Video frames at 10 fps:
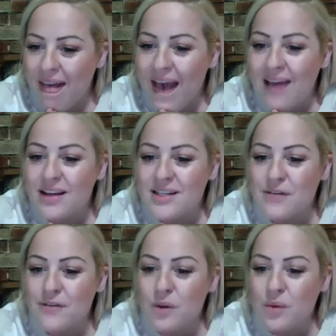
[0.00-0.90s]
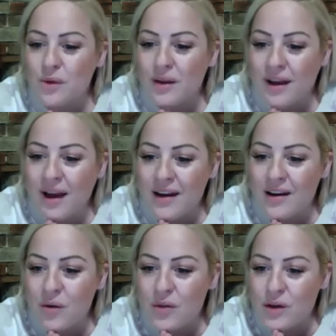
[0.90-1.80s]
Alex, I
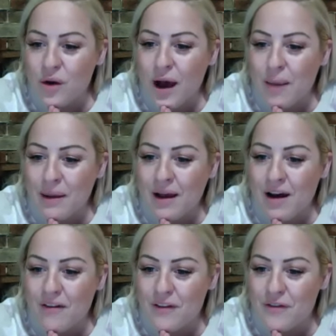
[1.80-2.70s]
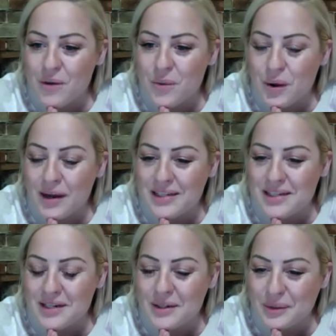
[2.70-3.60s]
know that you're hopping off. If you want
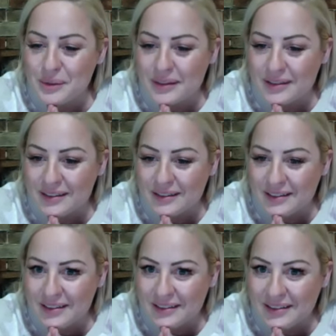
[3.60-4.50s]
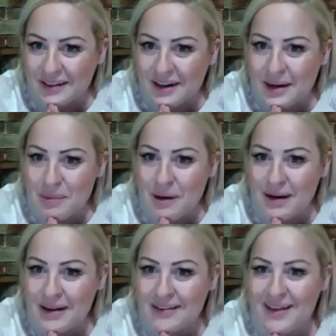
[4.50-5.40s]
to hop
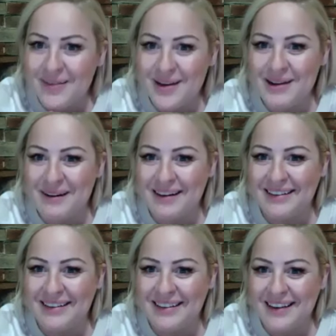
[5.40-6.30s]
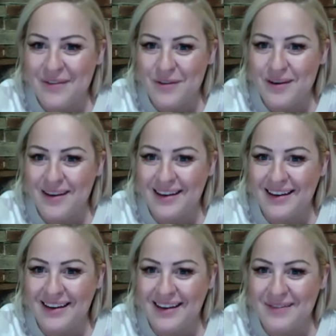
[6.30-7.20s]
on, oh, there you are. If you can get
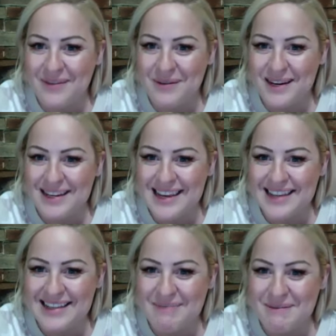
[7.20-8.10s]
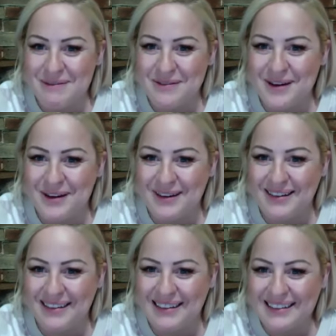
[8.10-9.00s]
on, if you want to say something before your
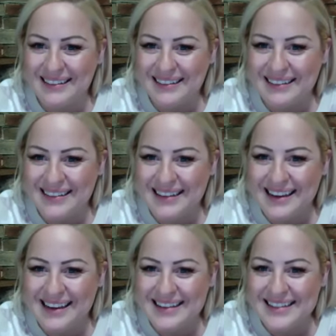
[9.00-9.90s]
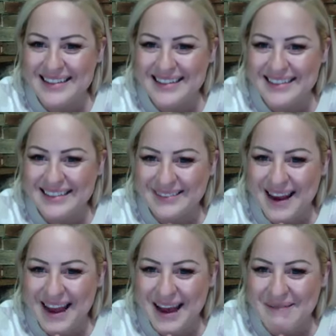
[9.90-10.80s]
kids
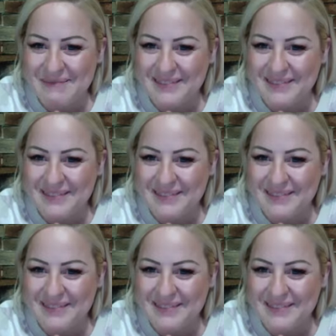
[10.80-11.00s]
wake up.